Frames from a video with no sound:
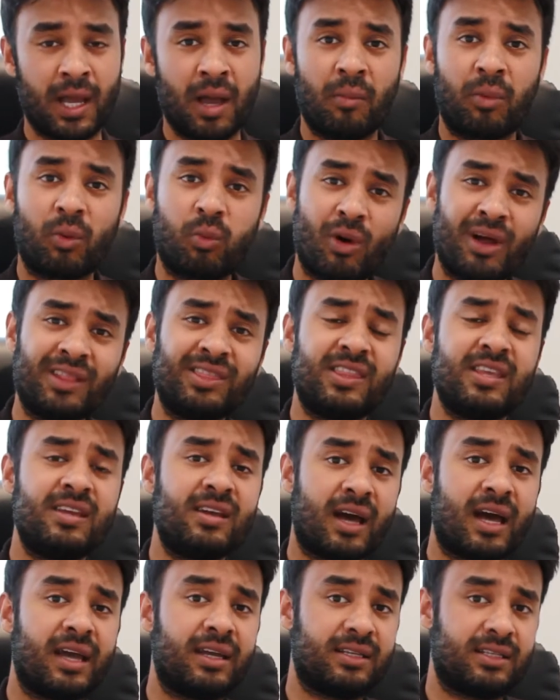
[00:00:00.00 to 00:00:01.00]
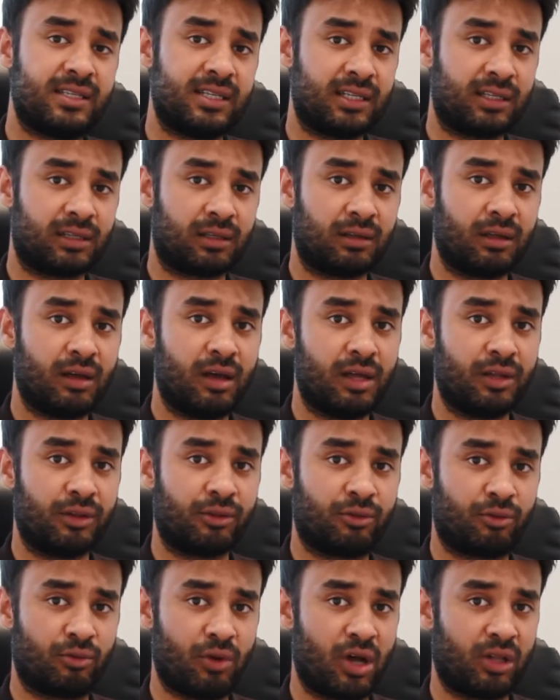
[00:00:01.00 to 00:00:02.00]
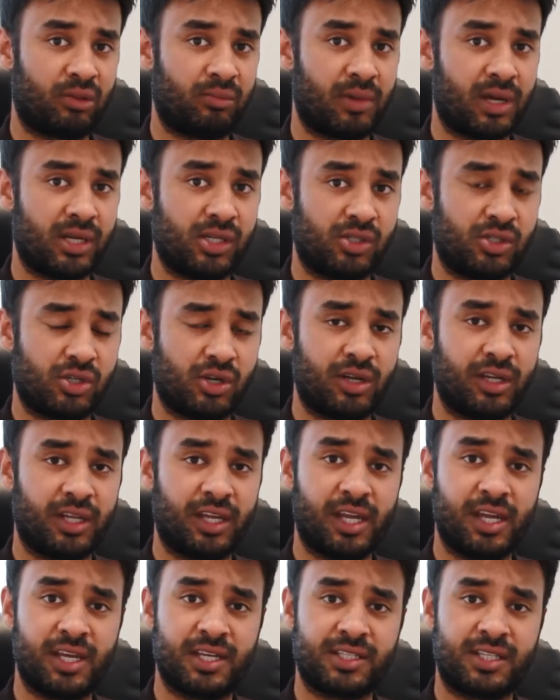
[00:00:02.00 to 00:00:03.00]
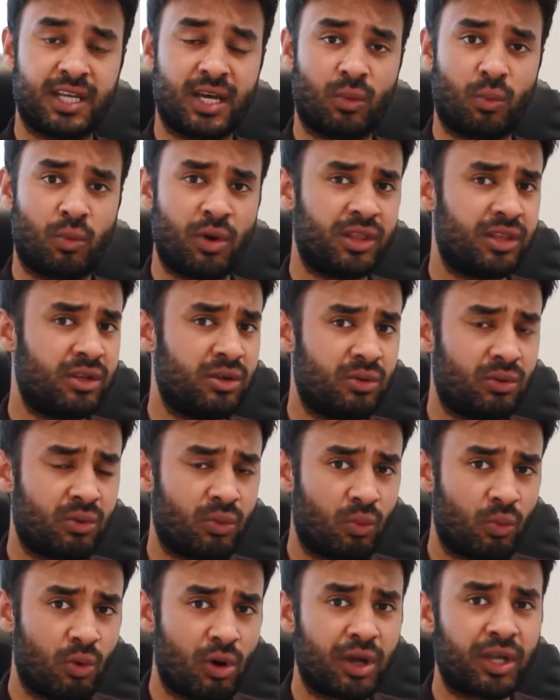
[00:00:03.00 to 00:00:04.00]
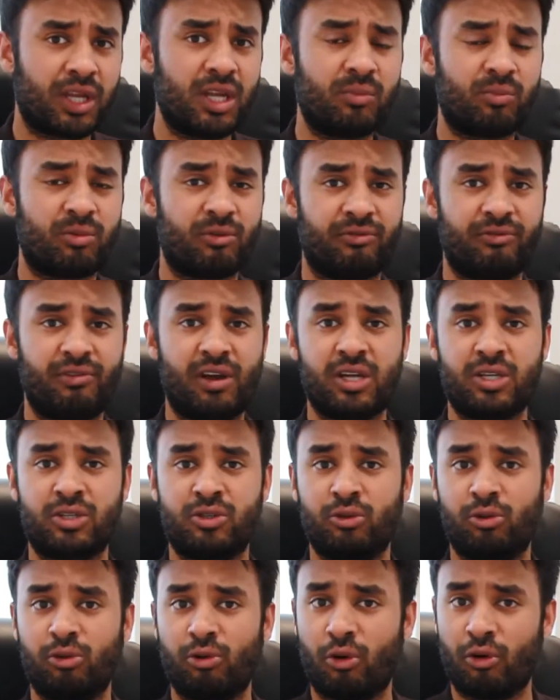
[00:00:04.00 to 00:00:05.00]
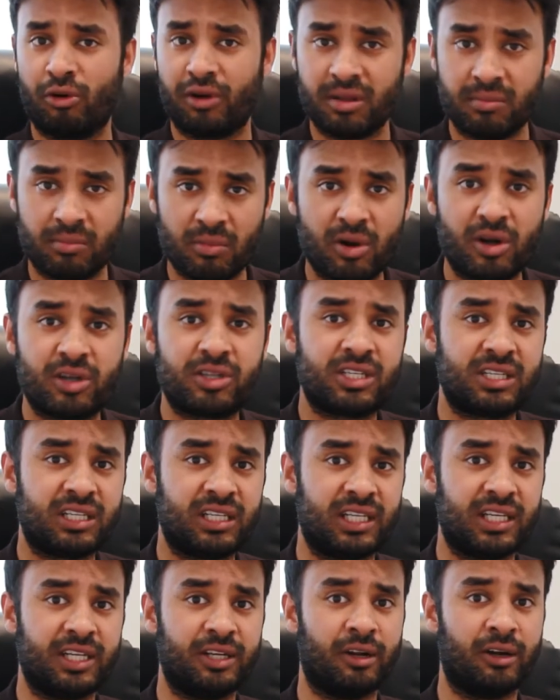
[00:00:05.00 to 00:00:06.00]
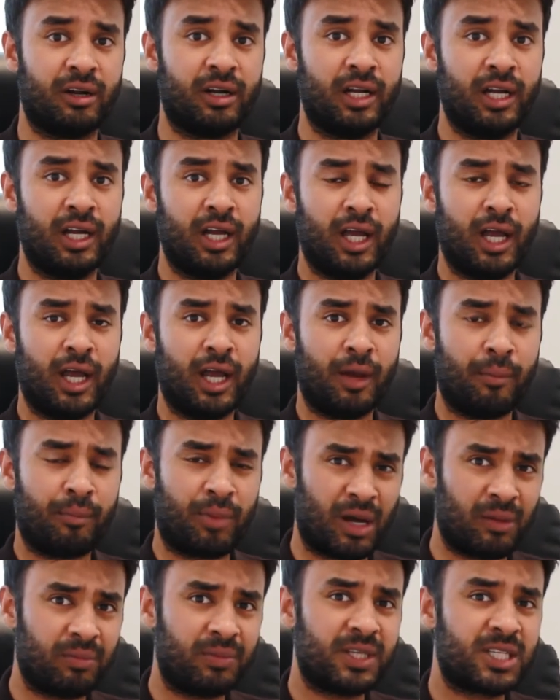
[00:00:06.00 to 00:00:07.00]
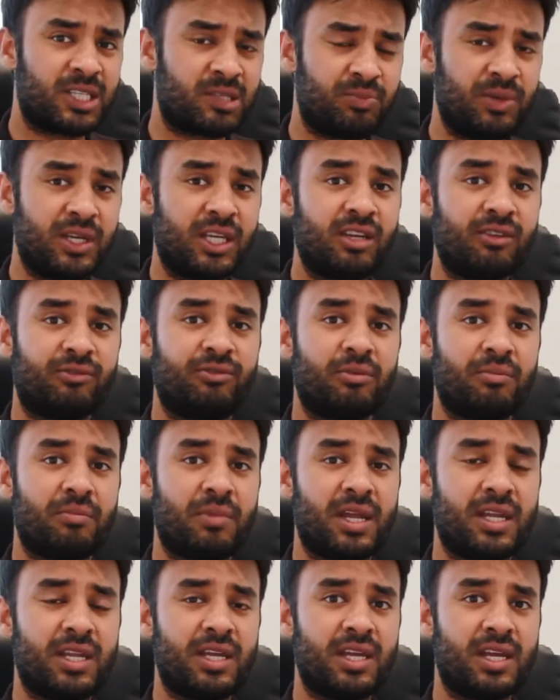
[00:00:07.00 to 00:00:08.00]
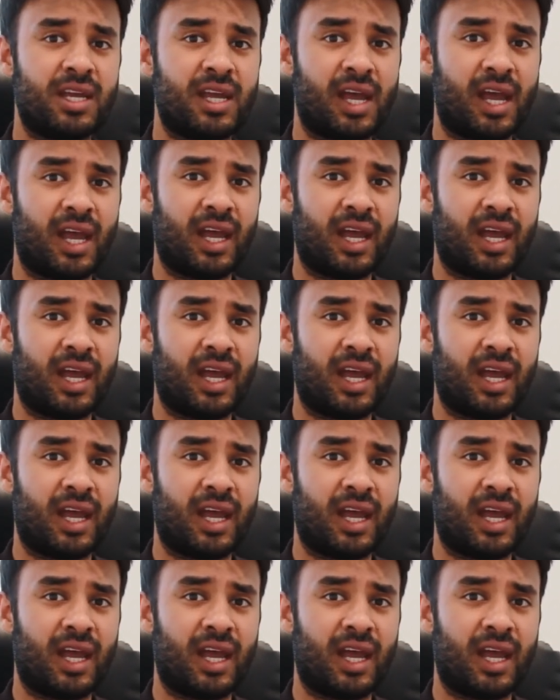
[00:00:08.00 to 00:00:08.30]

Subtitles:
But one thing I did learn throughout my journey is that whether you're a working professional or an emerging leader, public speaking for many